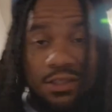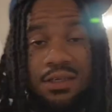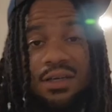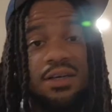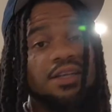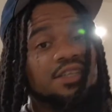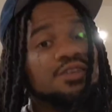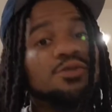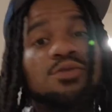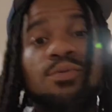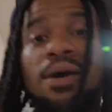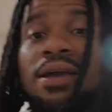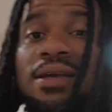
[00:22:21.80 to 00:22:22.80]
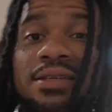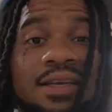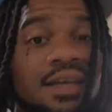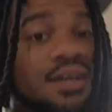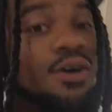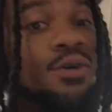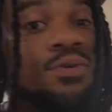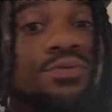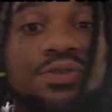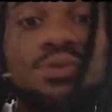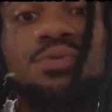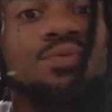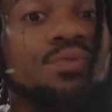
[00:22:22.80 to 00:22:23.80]
Hoodie's on the way. It's getting cold
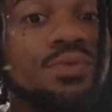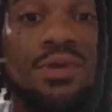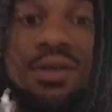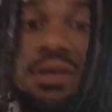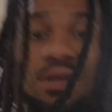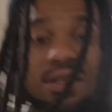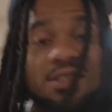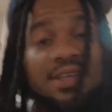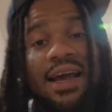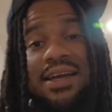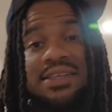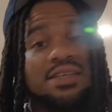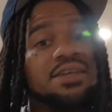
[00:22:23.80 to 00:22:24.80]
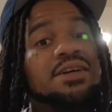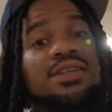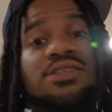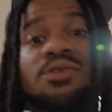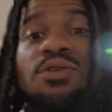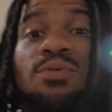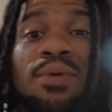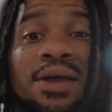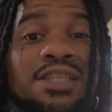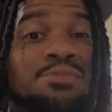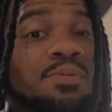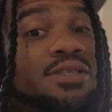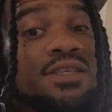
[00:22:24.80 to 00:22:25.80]
soon. Jackets and hoodies on the way,
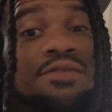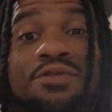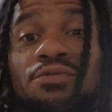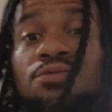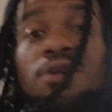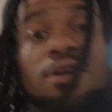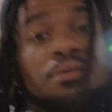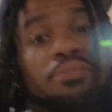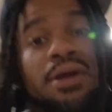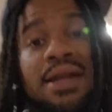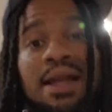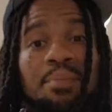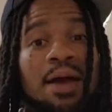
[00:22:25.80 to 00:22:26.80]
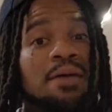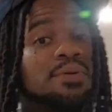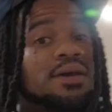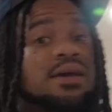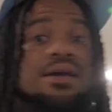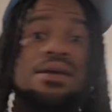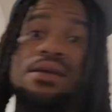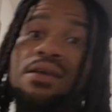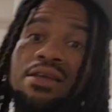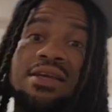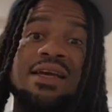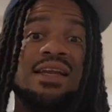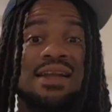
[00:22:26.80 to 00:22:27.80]
especially if you bring that paper in.
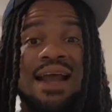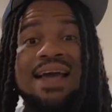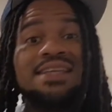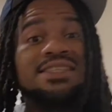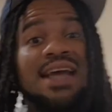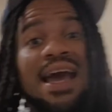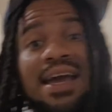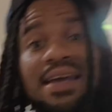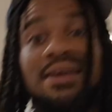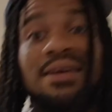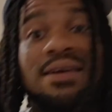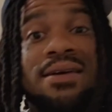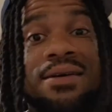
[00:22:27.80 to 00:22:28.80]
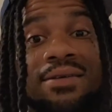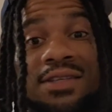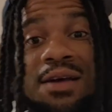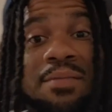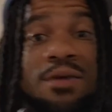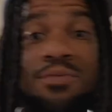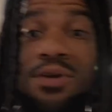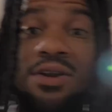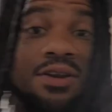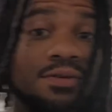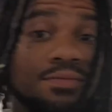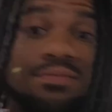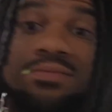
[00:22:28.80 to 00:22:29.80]
You get a nice jacket. I'm talking about one of
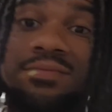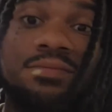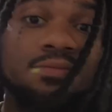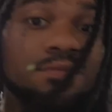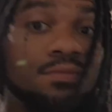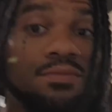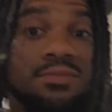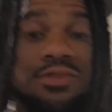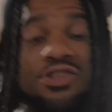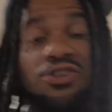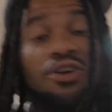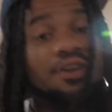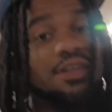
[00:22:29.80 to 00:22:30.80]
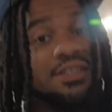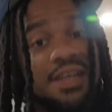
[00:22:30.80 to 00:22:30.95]
them sturdy